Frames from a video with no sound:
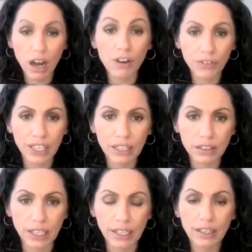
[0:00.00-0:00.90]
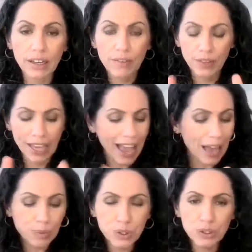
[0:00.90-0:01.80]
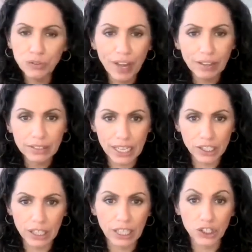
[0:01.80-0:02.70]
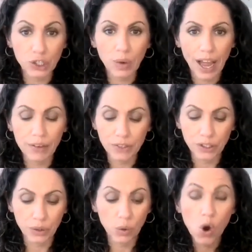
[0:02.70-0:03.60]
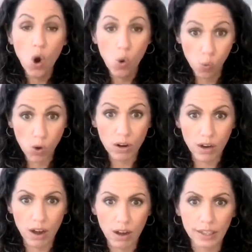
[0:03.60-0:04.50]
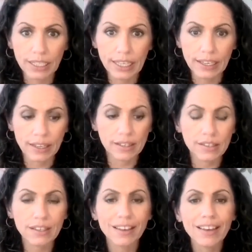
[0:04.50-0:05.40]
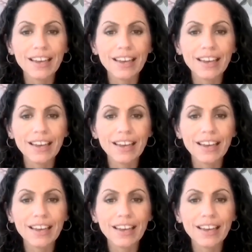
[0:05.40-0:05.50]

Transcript: of healing, the absolute foundation that you have to work on is